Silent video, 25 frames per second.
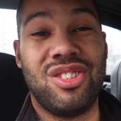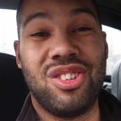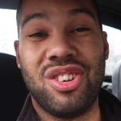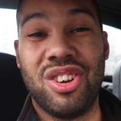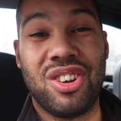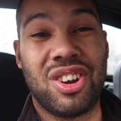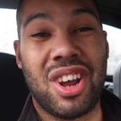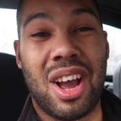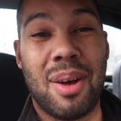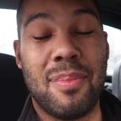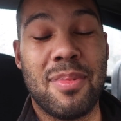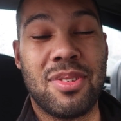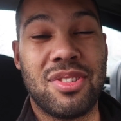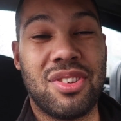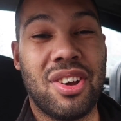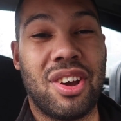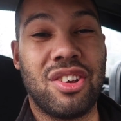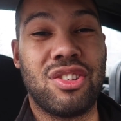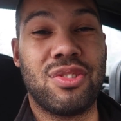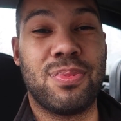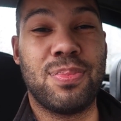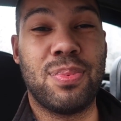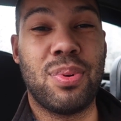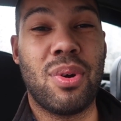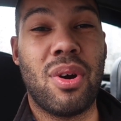should come as no
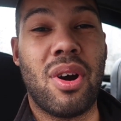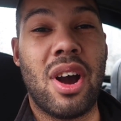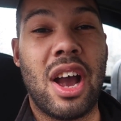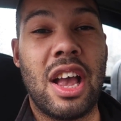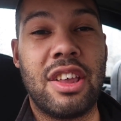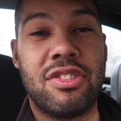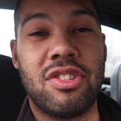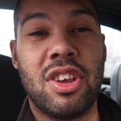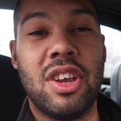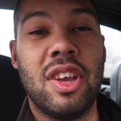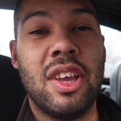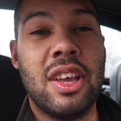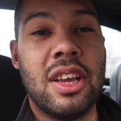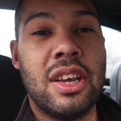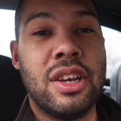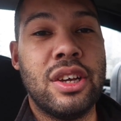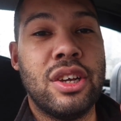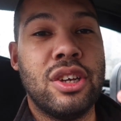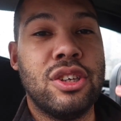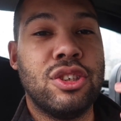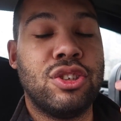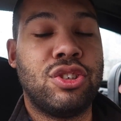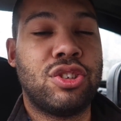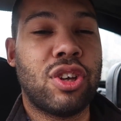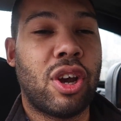surprise.
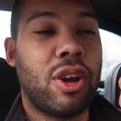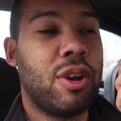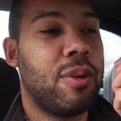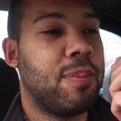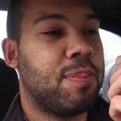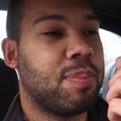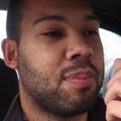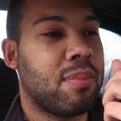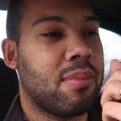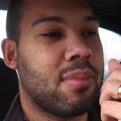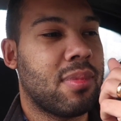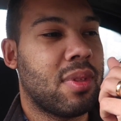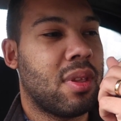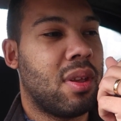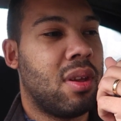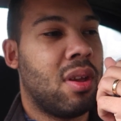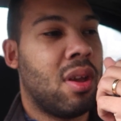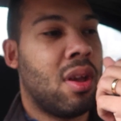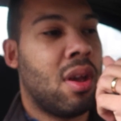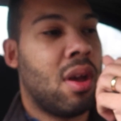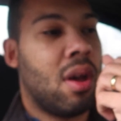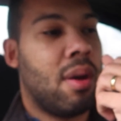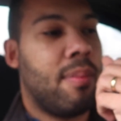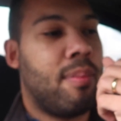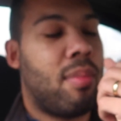So
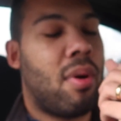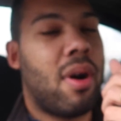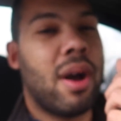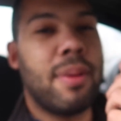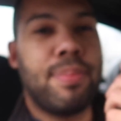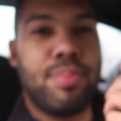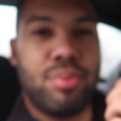my